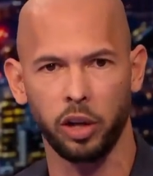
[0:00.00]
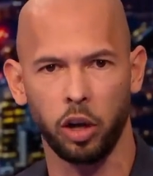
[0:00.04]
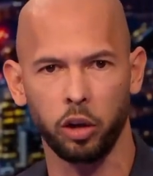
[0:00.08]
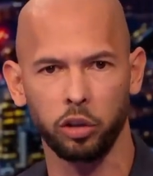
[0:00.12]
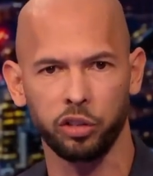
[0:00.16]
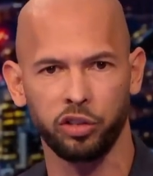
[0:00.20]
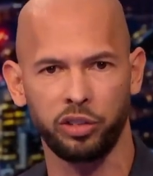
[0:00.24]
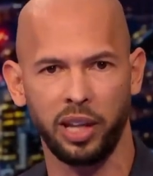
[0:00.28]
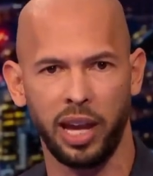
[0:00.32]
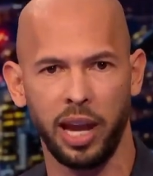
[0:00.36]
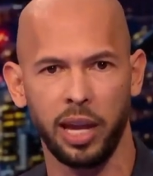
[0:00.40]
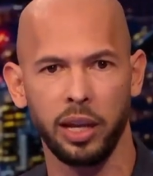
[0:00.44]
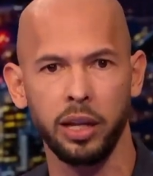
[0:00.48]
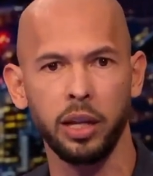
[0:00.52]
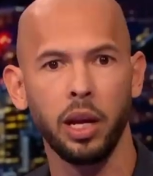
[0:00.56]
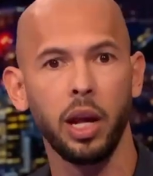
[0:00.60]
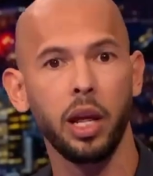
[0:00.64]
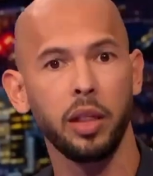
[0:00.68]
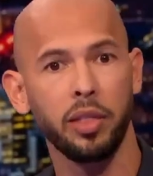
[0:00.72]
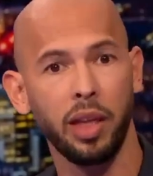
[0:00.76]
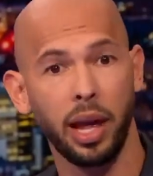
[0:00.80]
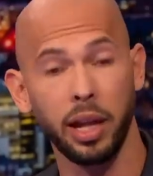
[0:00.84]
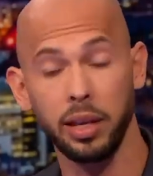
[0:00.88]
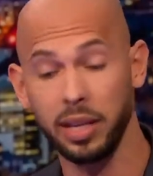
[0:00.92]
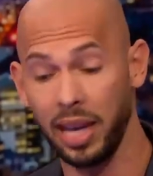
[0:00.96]
and understand
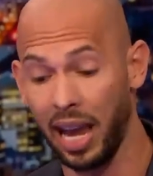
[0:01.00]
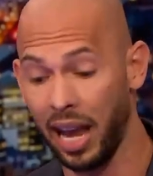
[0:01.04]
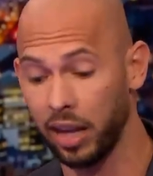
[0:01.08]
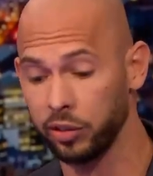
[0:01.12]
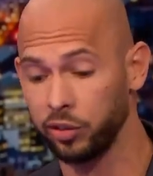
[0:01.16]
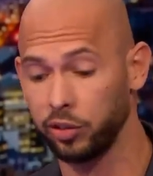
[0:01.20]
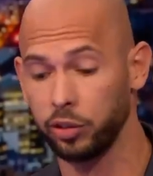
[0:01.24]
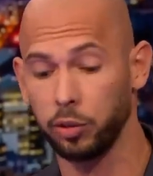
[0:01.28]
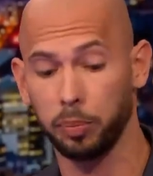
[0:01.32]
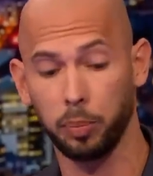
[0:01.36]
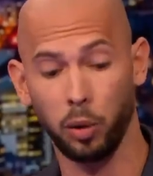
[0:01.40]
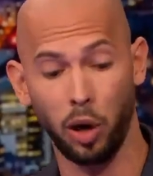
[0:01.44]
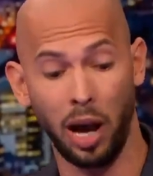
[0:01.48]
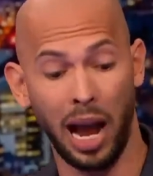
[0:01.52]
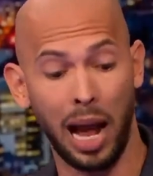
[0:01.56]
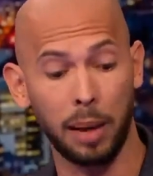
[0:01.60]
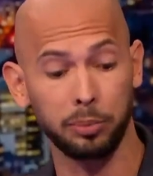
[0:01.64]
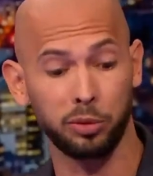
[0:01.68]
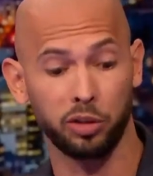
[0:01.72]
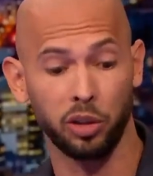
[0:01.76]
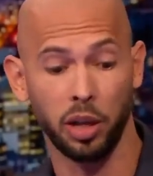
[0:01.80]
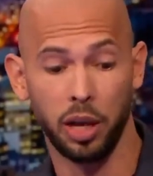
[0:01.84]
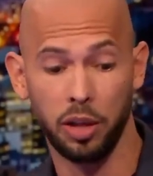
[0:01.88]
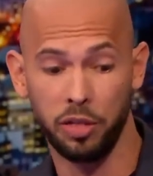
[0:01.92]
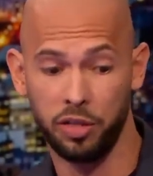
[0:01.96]
that, yes,
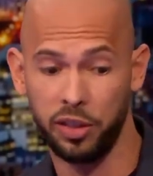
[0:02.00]
perhaps